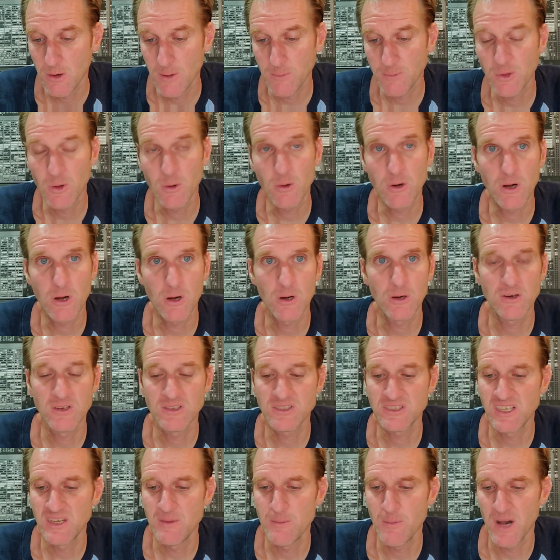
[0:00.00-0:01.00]

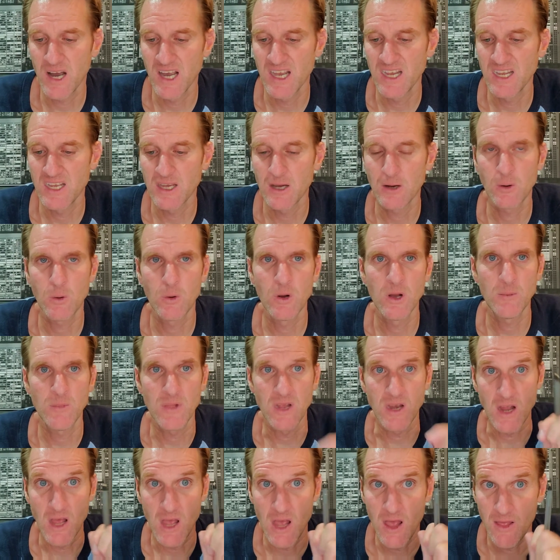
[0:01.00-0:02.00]
cryptocurrency mining
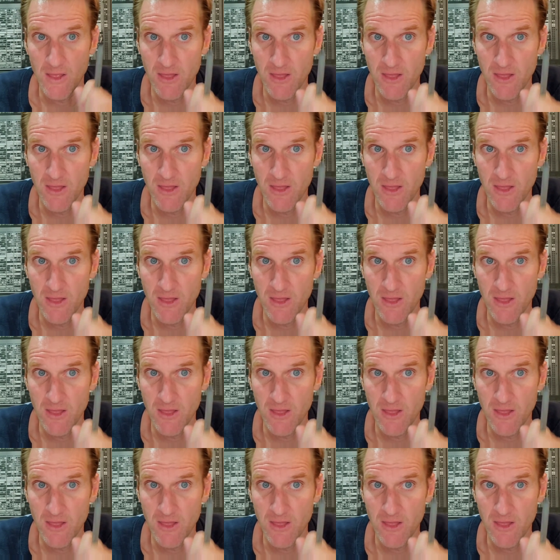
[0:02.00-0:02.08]
equipment.